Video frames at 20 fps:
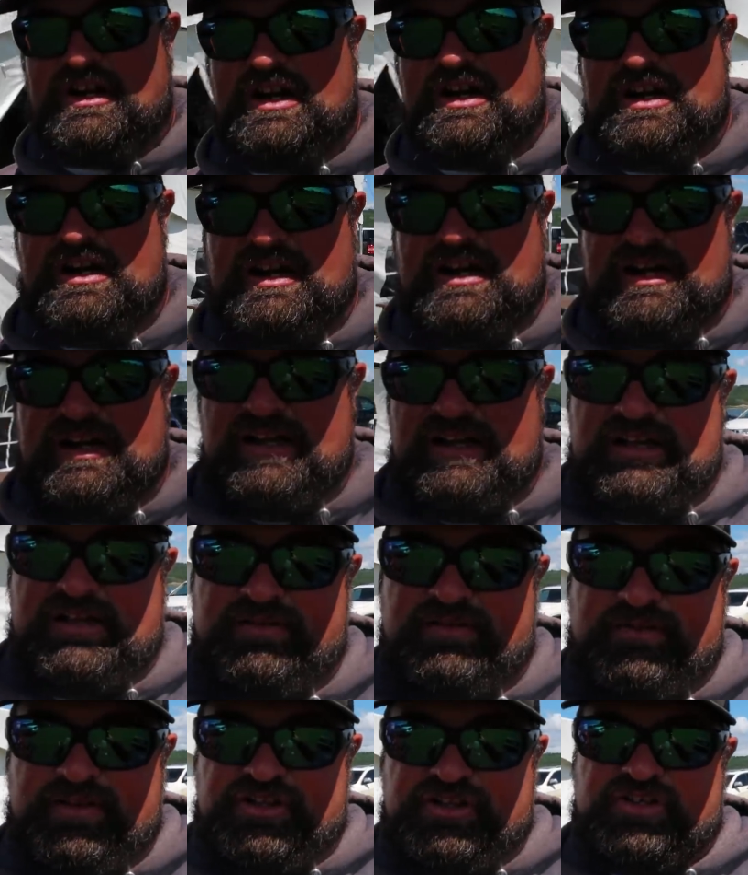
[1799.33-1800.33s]
our uh,
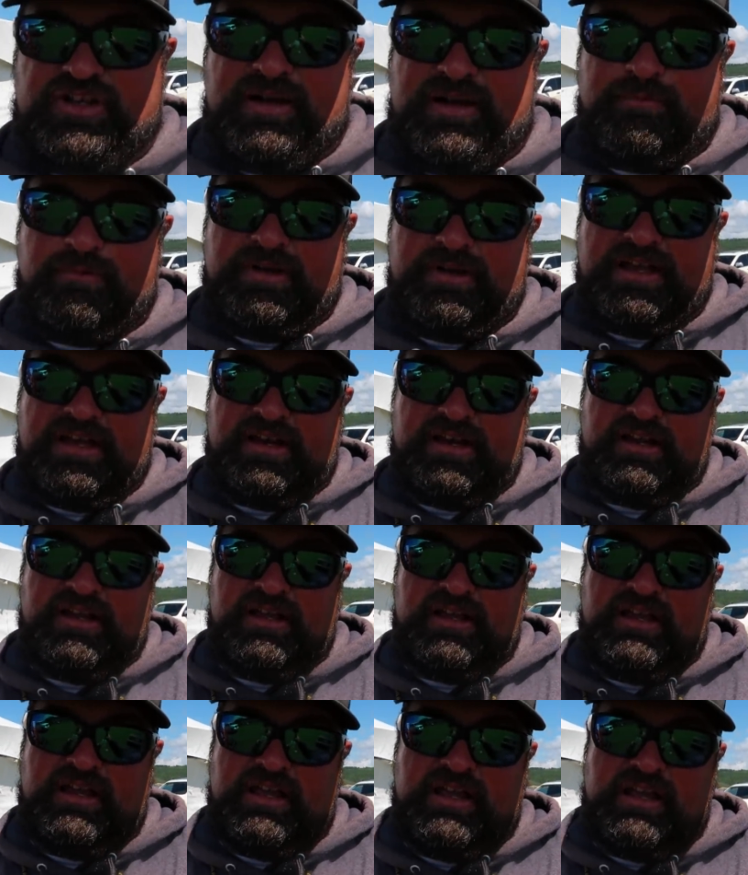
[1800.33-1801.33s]
fish up. We had
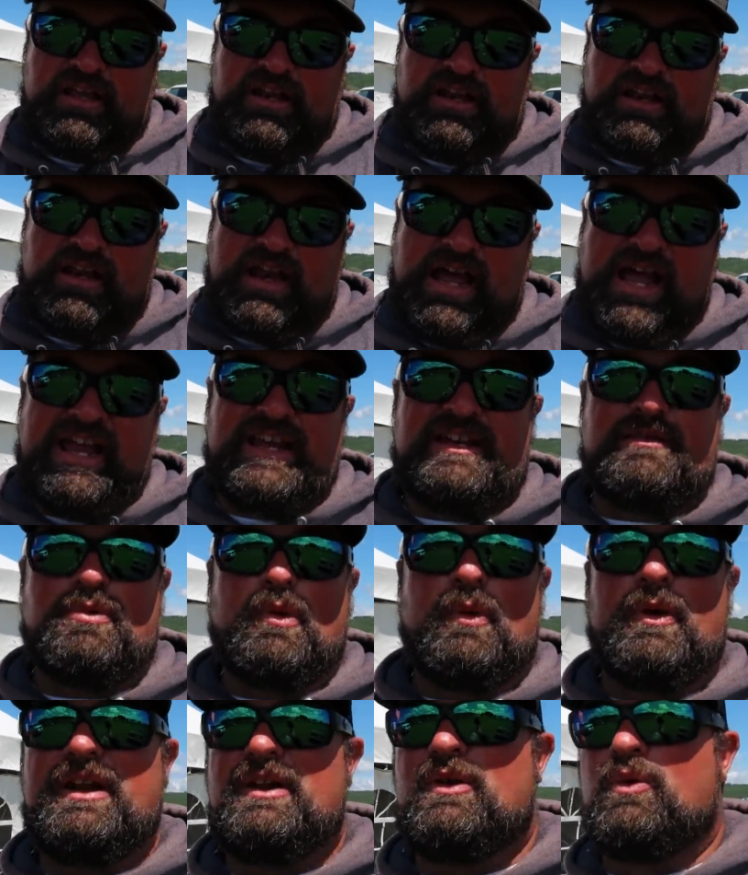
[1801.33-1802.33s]
nine
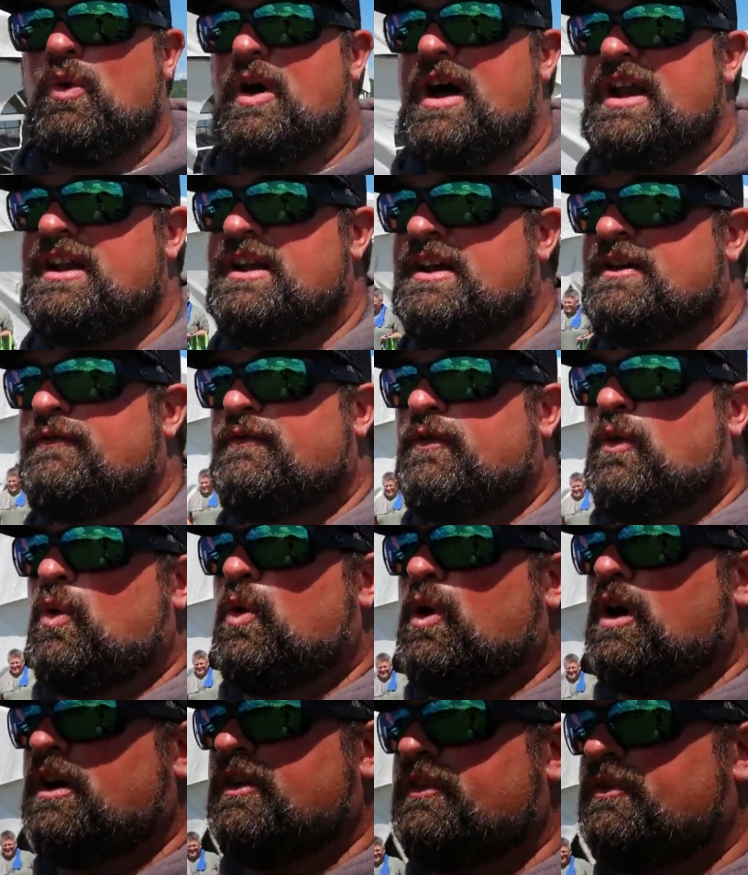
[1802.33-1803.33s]
point one
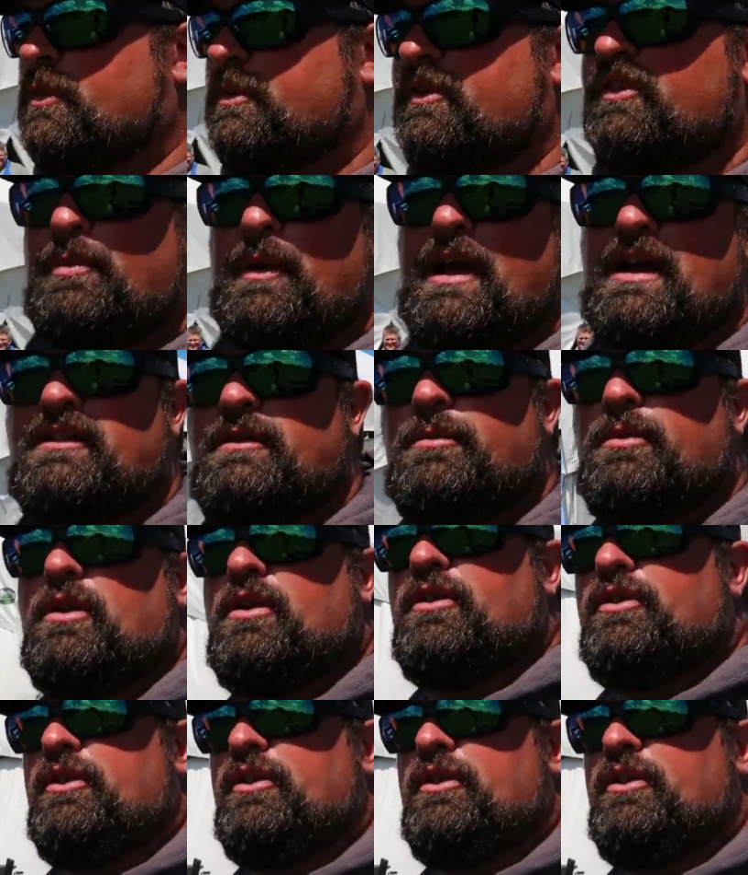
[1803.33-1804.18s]
four, so respectable.